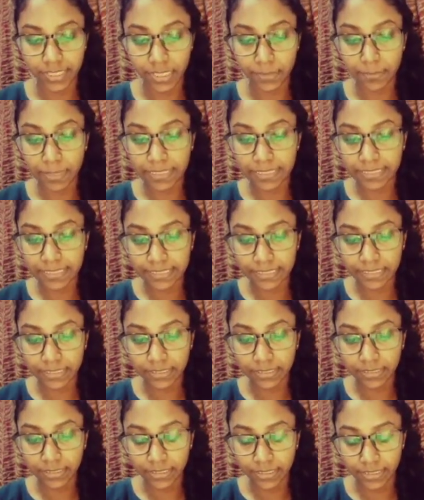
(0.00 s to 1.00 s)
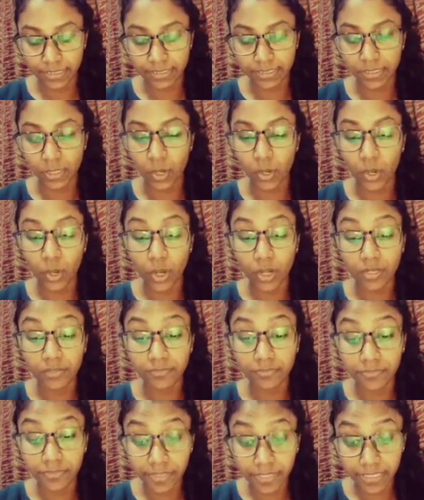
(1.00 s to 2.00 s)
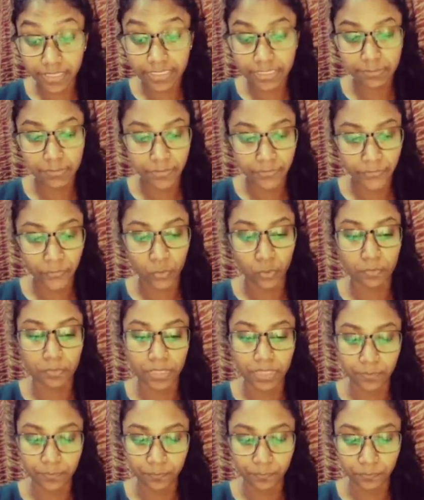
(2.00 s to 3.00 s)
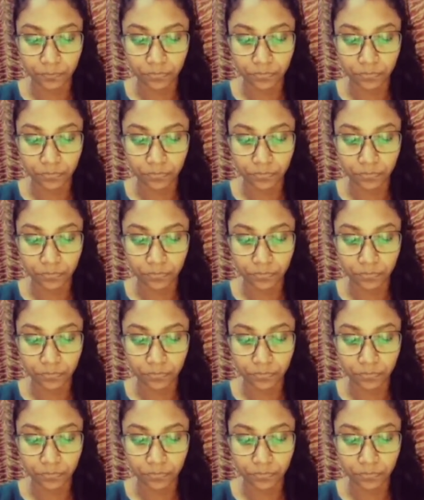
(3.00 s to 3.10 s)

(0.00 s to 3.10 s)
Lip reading: and my sin is always before me.